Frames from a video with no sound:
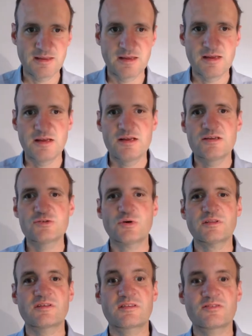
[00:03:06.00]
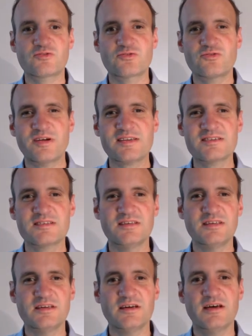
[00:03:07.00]
So it tracks
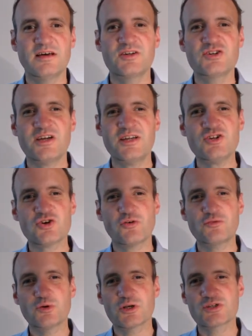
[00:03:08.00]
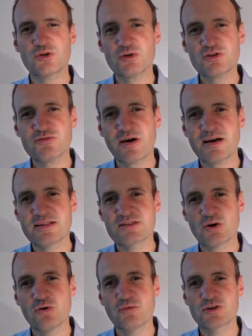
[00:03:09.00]
the change of your source files
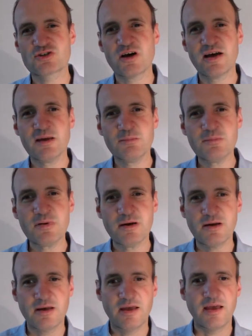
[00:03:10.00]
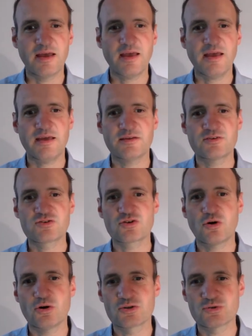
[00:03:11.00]
over time, and
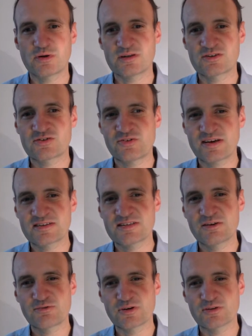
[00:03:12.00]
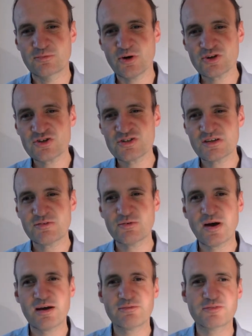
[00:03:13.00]
also it tracks different versions if you
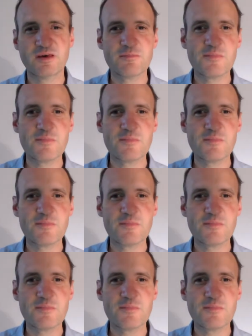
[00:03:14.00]
have them.